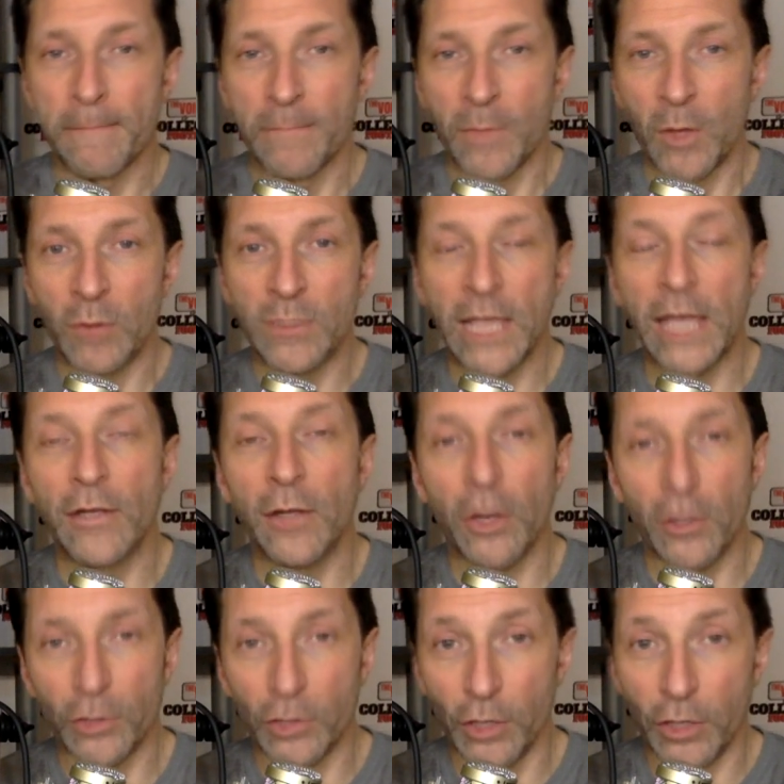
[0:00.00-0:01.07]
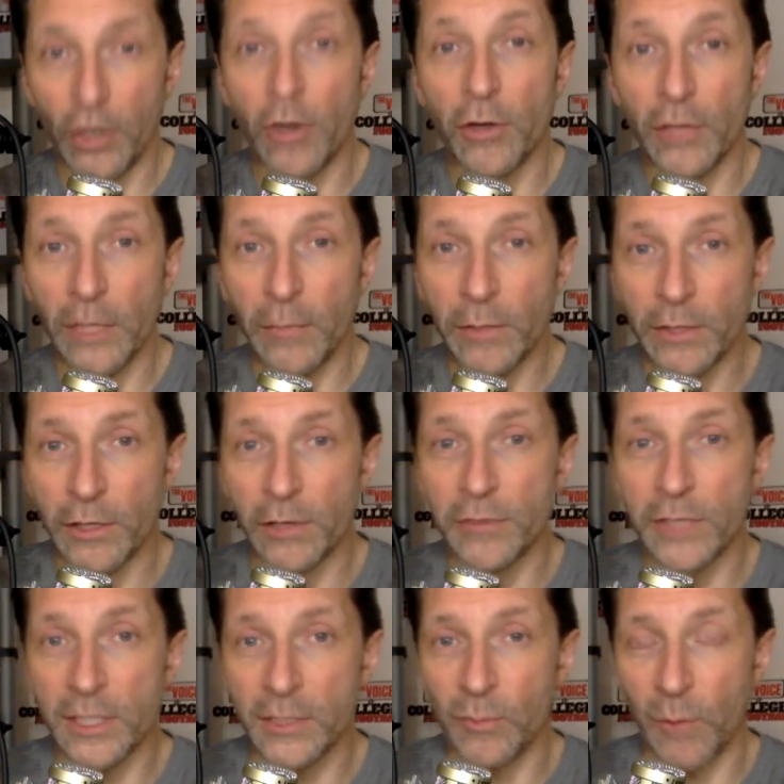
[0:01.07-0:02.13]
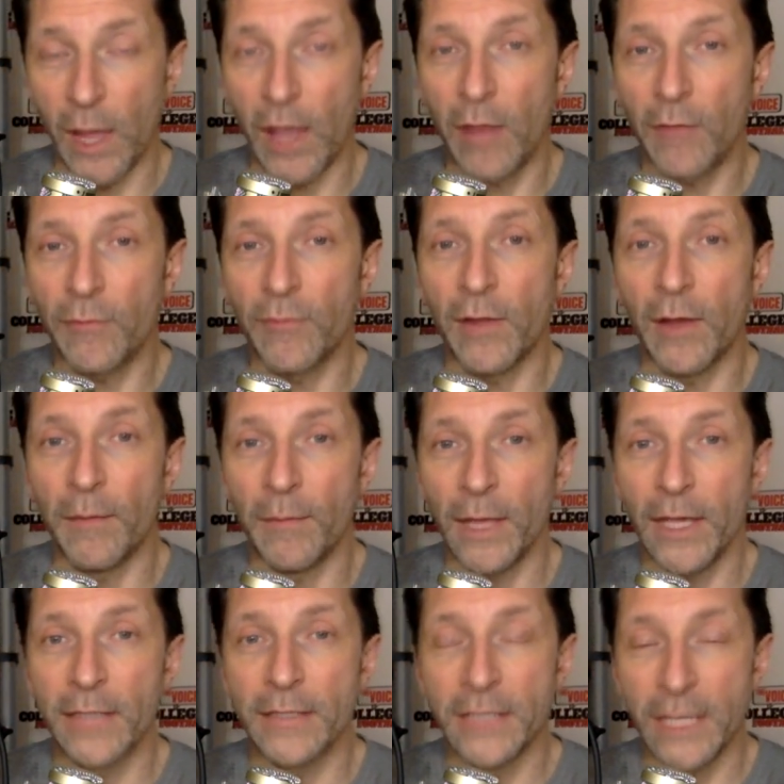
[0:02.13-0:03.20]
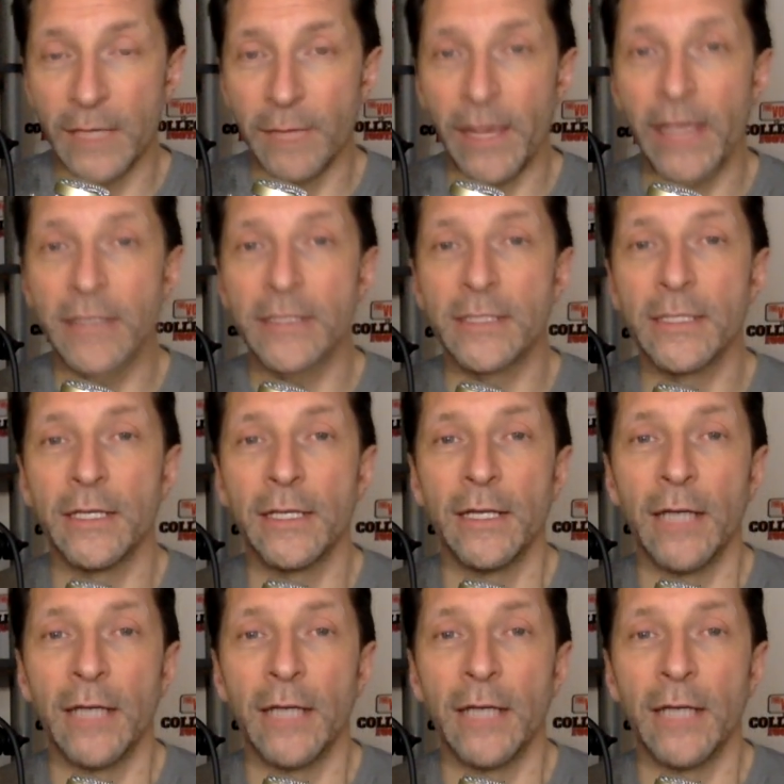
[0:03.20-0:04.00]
who's had good early returns as well from his teammates.